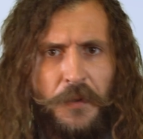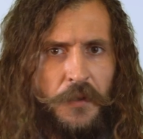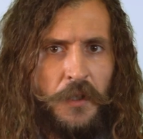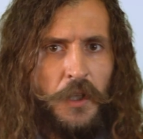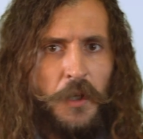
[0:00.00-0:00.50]

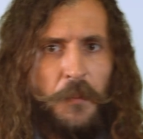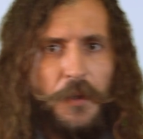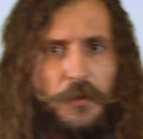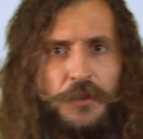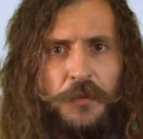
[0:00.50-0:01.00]
and
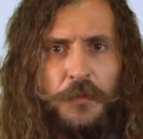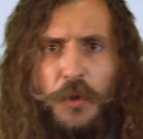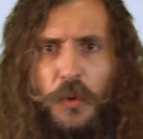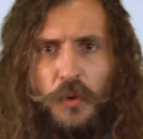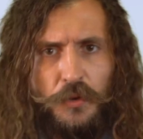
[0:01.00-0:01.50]
built some
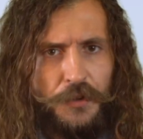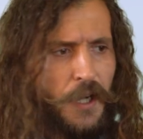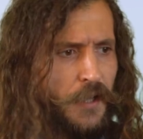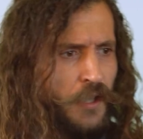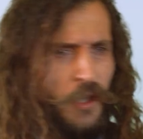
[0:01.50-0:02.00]
tools,
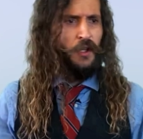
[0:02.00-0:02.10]
got